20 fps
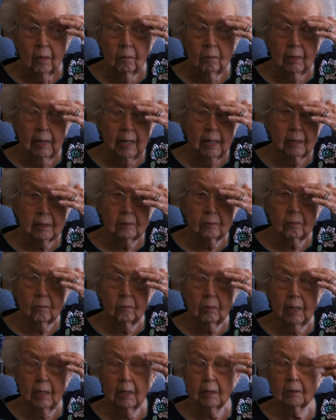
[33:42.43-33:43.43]
We had,
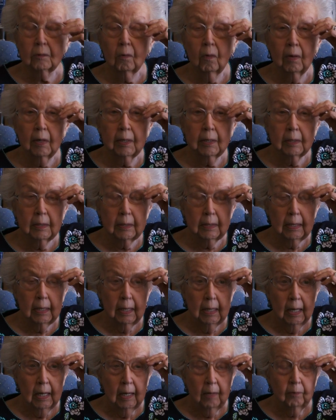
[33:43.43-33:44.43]
we had quite a
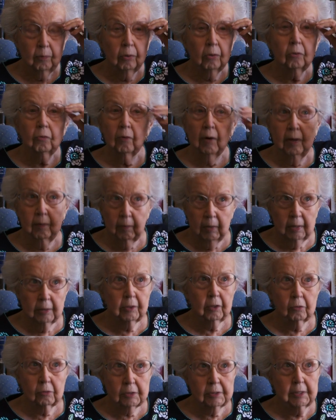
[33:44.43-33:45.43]
program
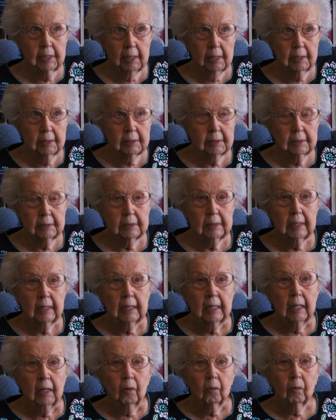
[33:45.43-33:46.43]
in those days
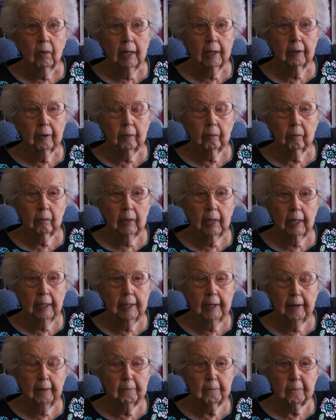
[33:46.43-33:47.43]
where
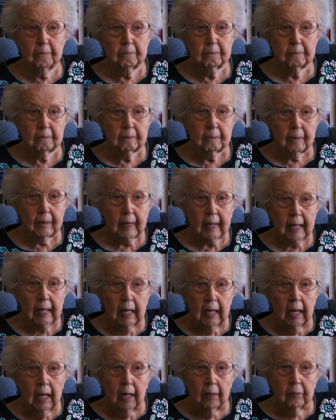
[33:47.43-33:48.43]
we, um,
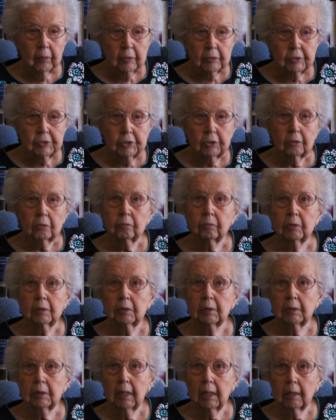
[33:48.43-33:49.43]
the
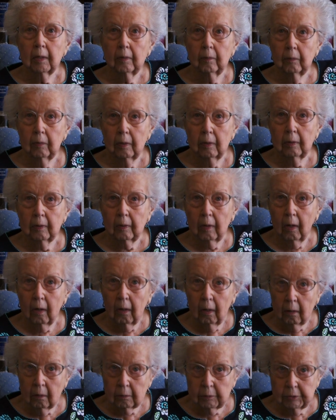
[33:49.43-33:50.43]
children where
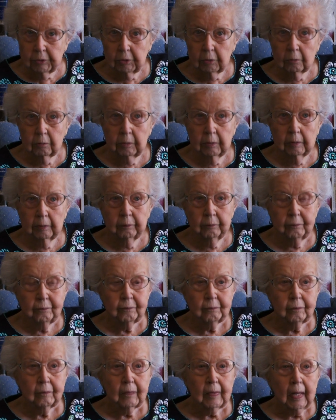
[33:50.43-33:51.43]
all children
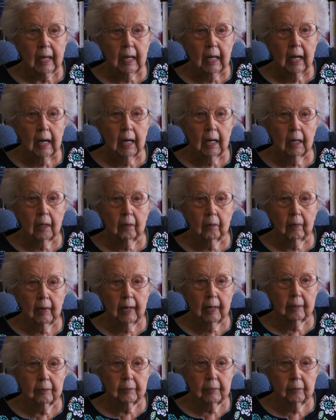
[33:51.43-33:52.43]
uh,
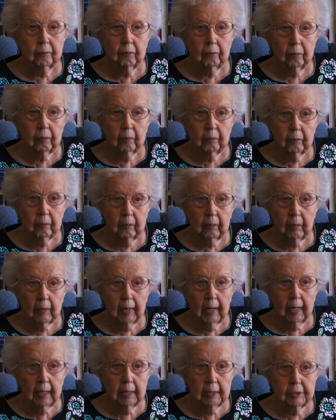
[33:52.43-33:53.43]
at from
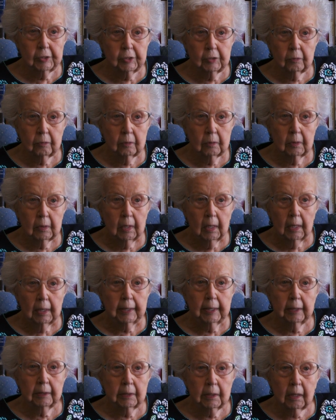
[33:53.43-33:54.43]
age
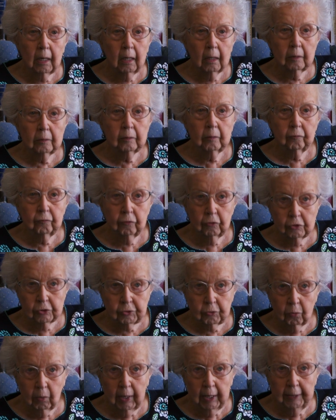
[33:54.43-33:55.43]
kindergarten,
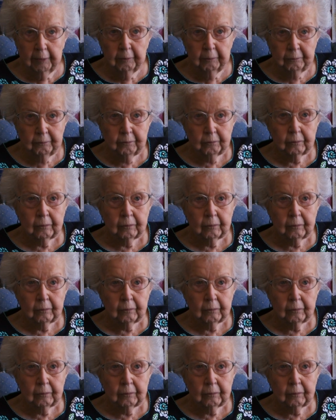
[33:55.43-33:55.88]
first grade,